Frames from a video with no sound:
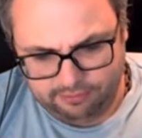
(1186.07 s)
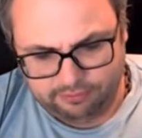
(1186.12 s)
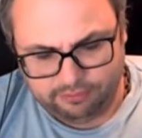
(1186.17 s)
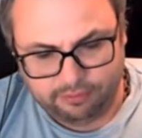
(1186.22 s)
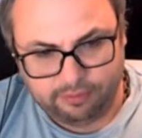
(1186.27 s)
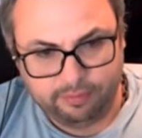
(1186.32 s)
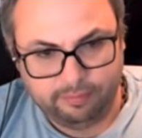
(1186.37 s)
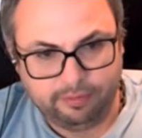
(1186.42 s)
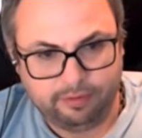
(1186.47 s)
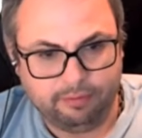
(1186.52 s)

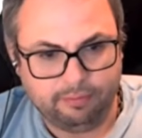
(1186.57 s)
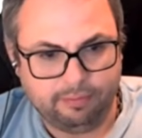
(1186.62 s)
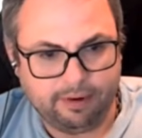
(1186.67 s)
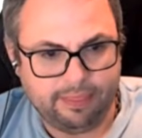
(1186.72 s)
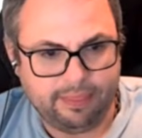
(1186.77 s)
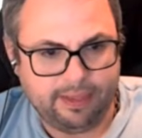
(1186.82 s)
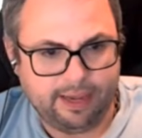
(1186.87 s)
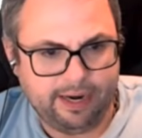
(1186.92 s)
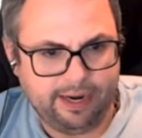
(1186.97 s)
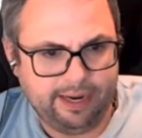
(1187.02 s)
So I'm going to
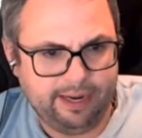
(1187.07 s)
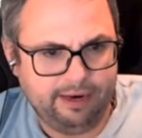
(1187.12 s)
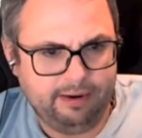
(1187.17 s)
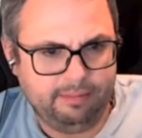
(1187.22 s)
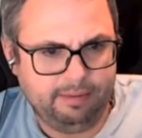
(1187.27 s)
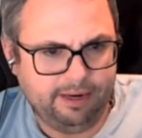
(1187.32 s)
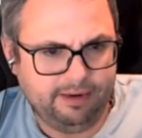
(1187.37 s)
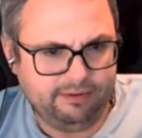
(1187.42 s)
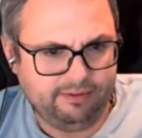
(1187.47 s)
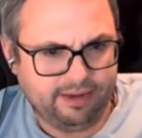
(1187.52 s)
write that in
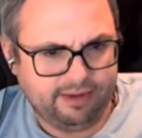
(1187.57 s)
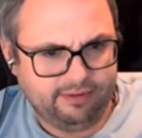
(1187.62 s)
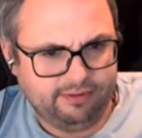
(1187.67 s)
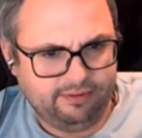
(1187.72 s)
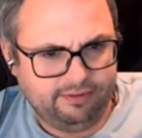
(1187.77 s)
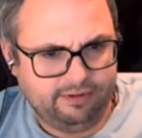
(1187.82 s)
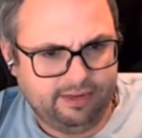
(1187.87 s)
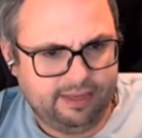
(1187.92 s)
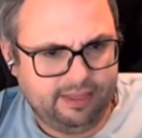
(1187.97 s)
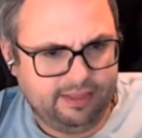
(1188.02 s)
because I
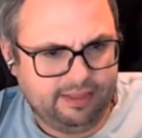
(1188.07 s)
see